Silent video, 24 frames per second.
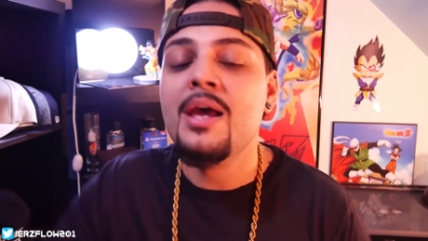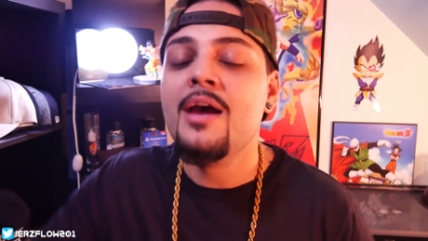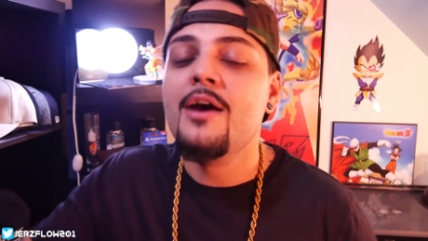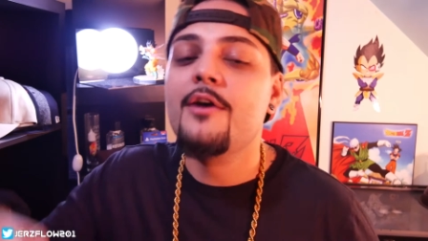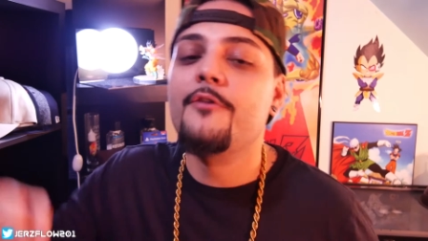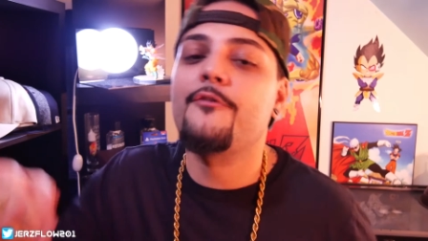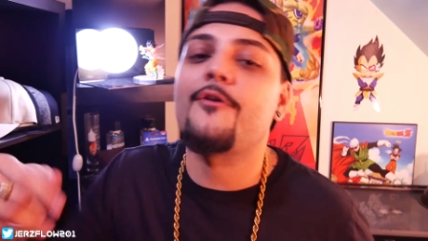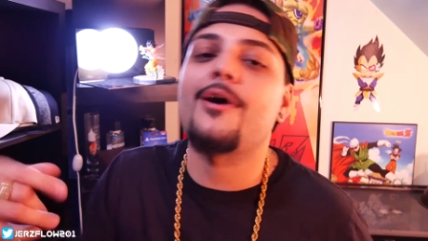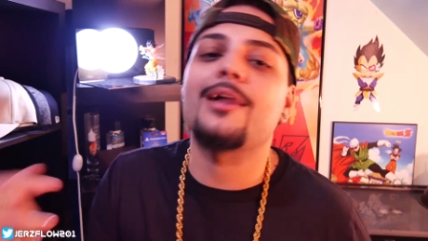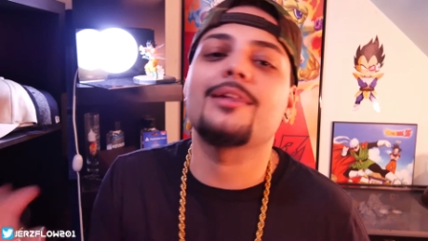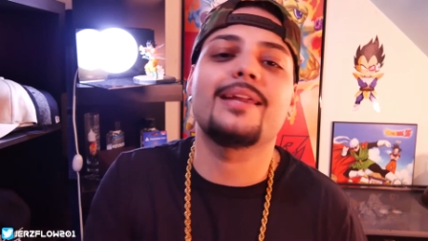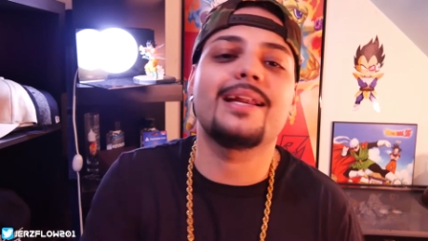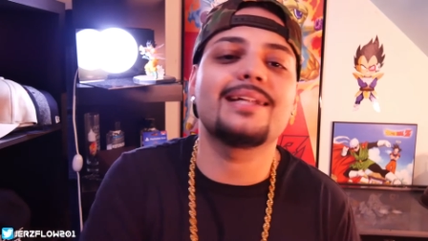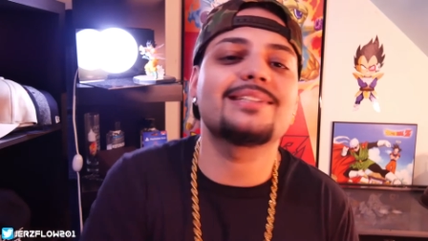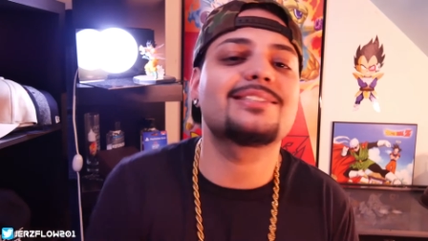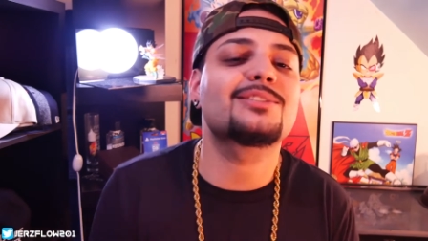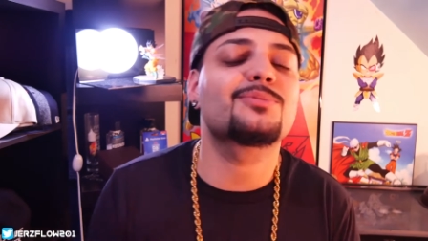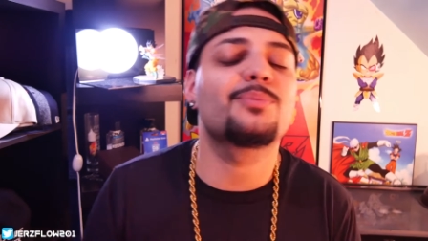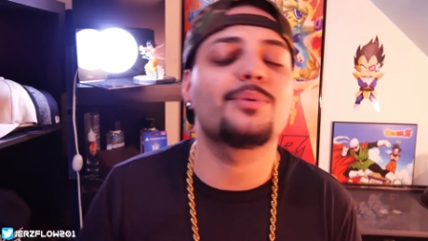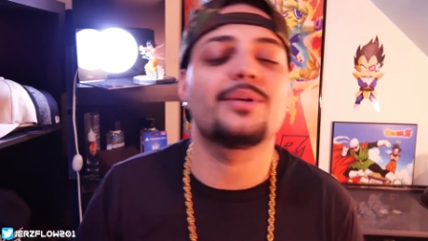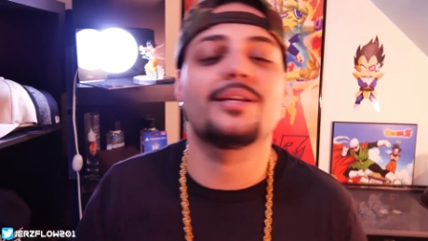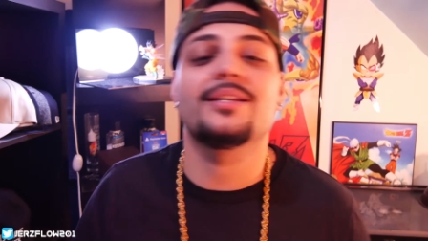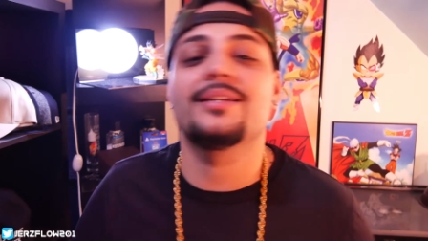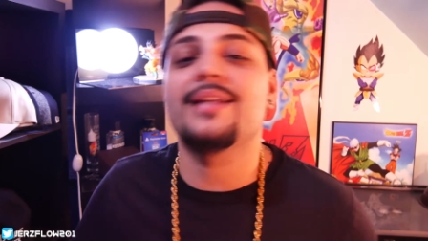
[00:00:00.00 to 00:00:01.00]
Follow that
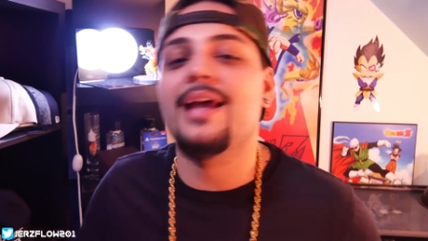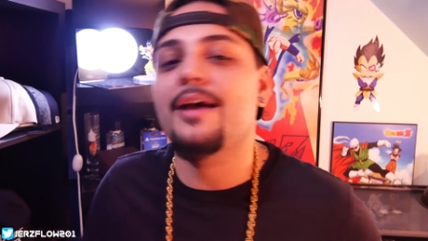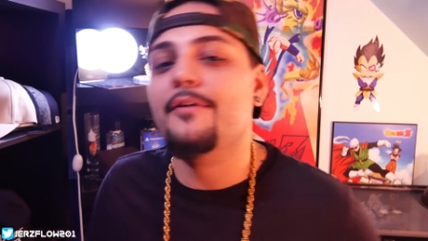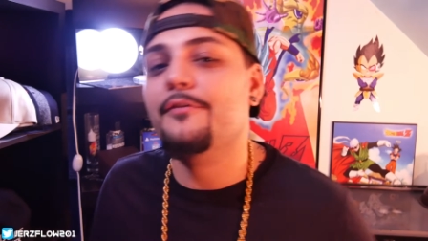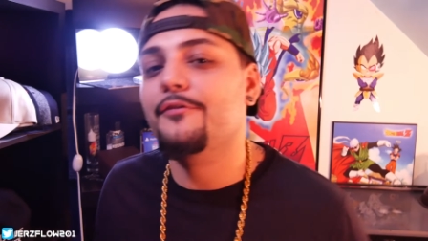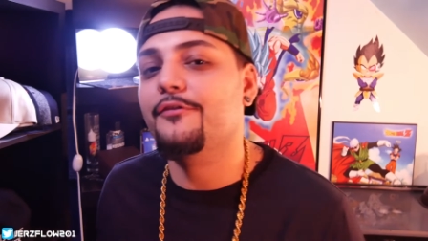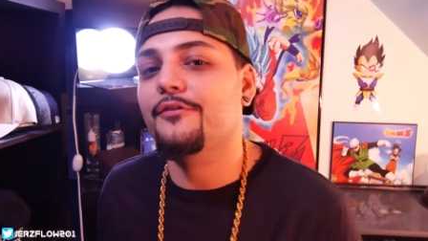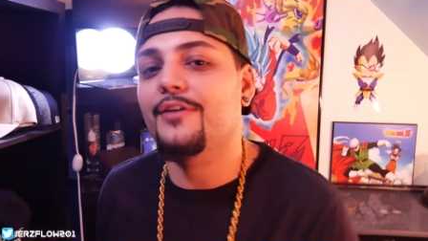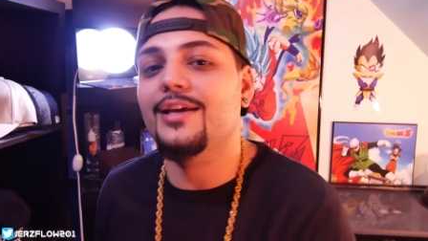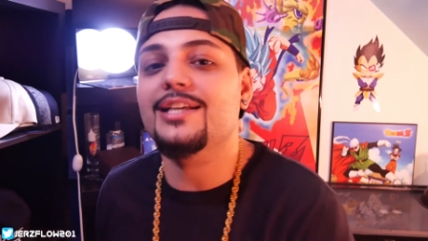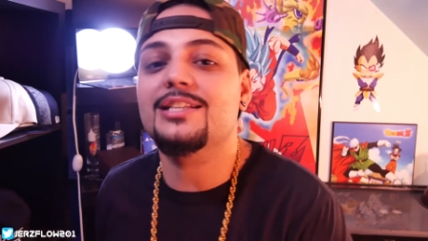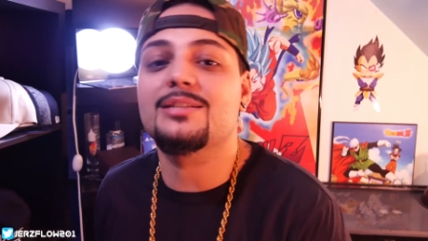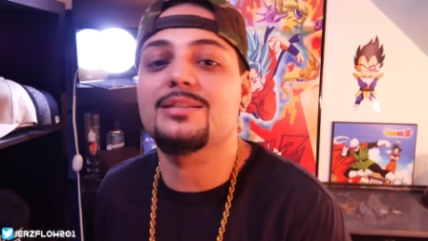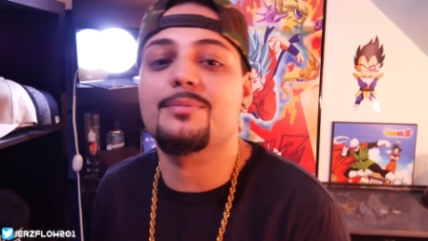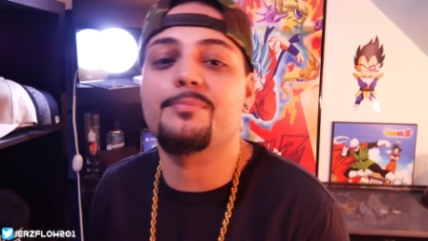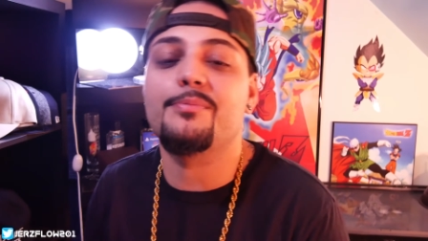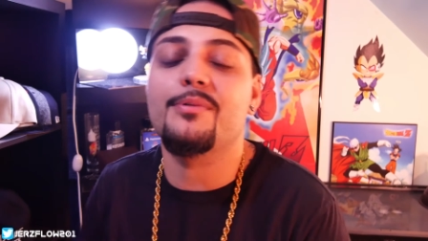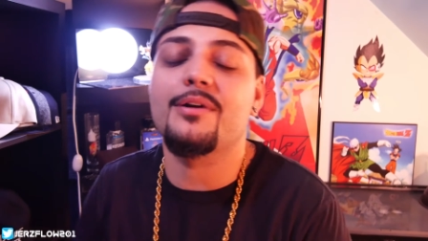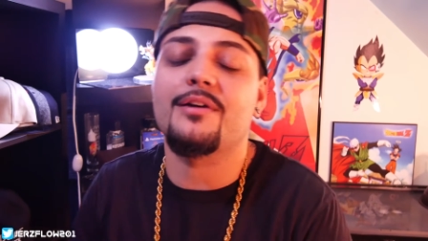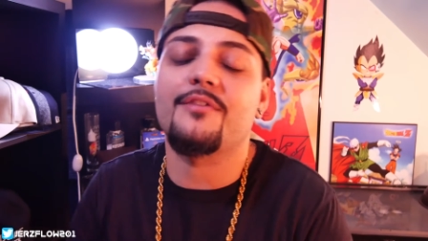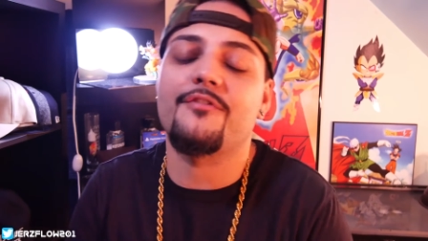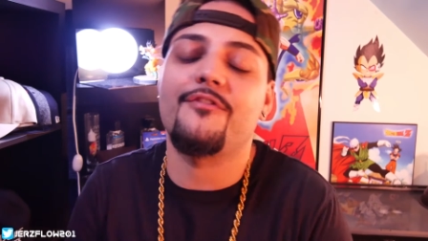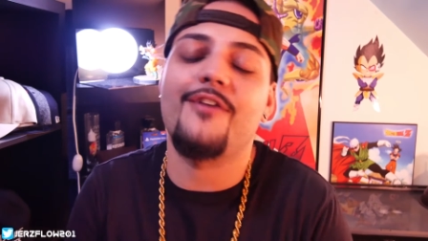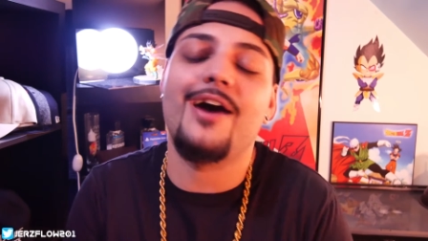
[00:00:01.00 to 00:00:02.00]
Twitter, that
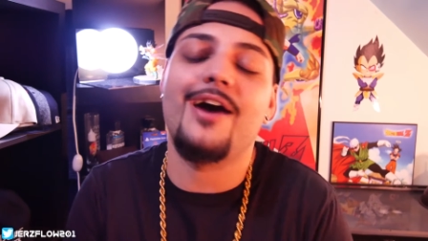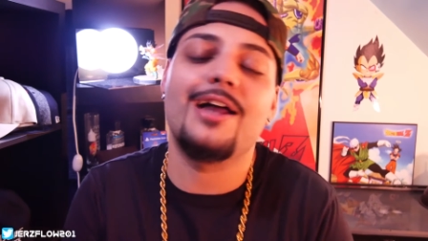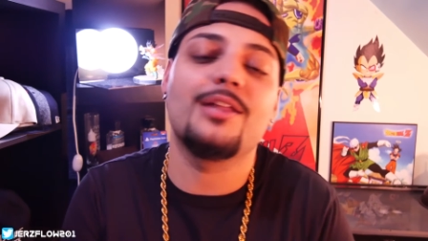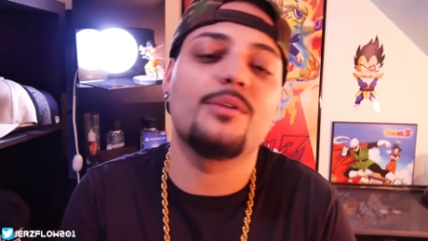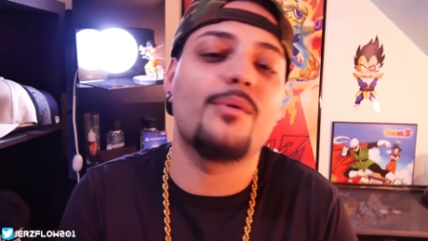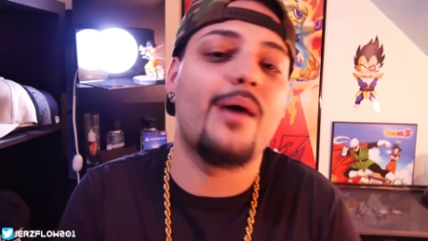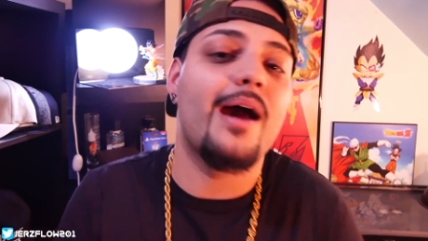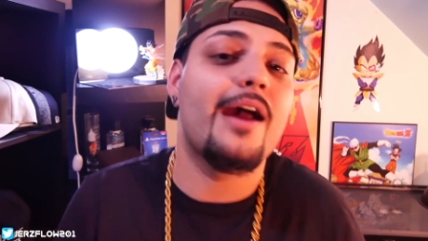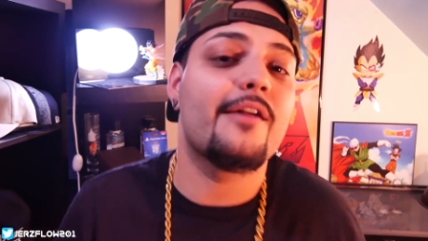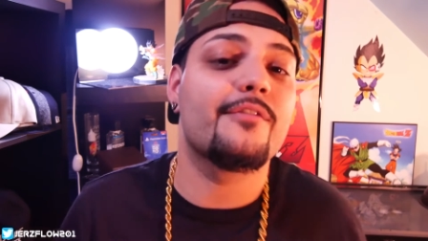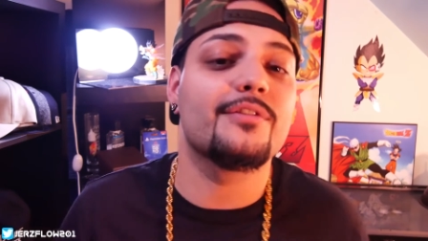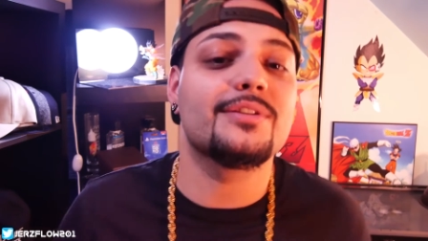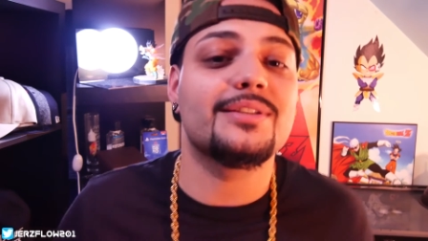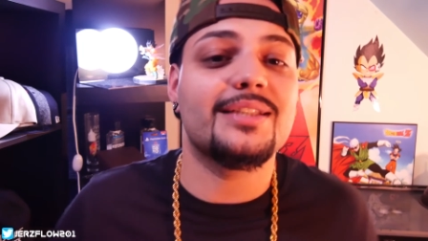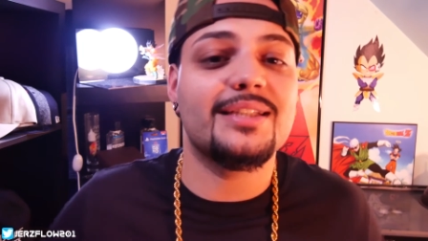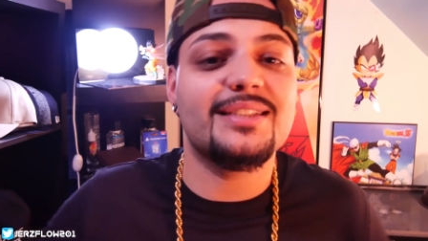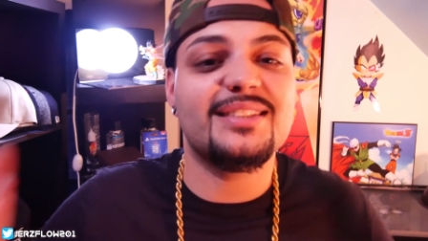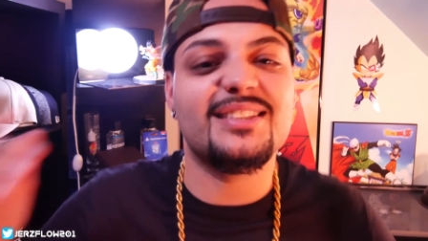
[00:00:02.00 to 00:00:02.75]
Facebook, follow everything,